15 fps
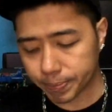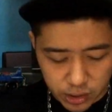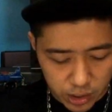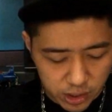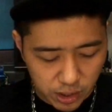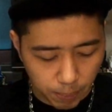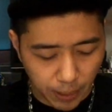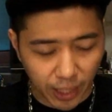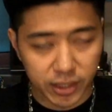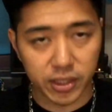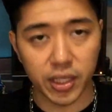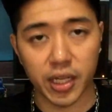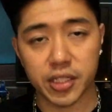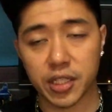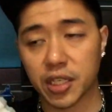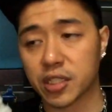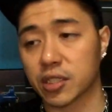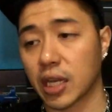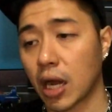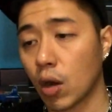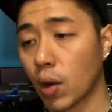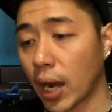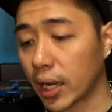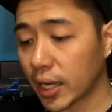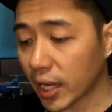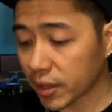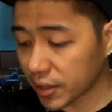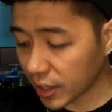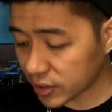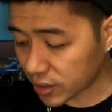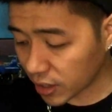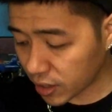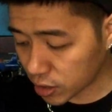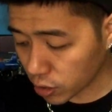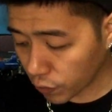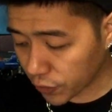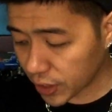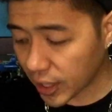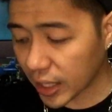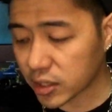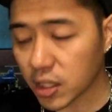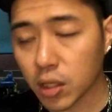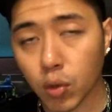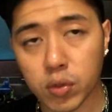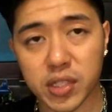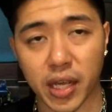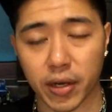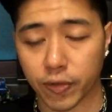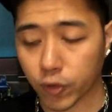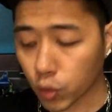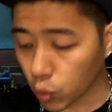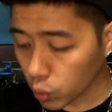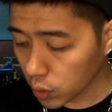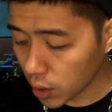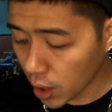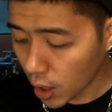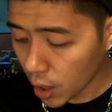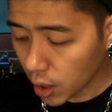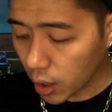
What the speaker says: This is the blaster as it is now. I like the aesthetics of it. It actually looks kind of cool.